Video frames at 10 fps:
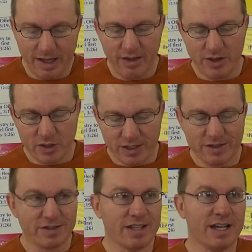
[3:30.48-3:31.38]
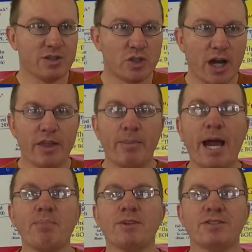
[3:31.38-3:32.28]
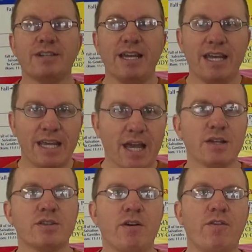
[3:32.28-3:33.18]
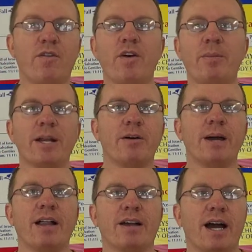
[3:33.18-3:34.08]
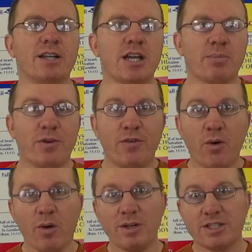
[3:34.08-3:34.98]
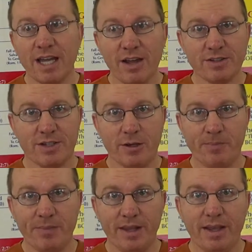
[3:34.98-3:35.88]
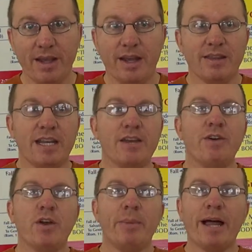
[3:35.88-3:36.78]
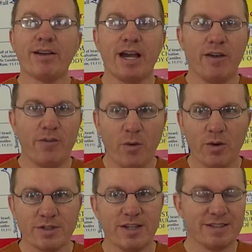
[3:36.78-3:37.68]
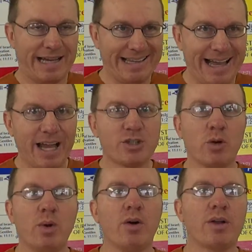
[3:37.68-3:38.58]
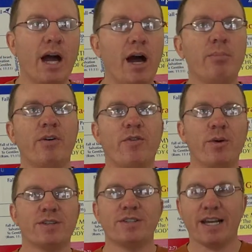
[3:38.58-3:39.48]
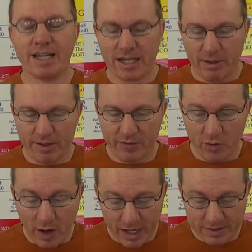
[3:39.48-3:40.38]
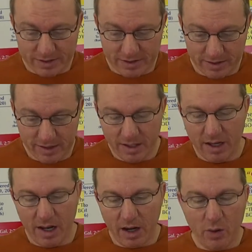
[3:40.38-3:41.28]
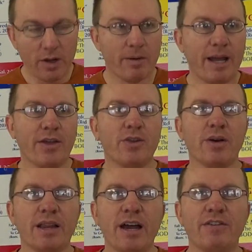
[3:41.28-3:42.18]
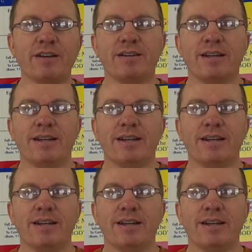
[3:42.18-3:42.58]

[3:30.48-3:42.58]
then Jesus says, John the Baptist, he is the fulfillment of Malachi chapter 4, which tells you that even though Malachi 4 says Elijah will come before the second coming of Christ, according to Matthew 11,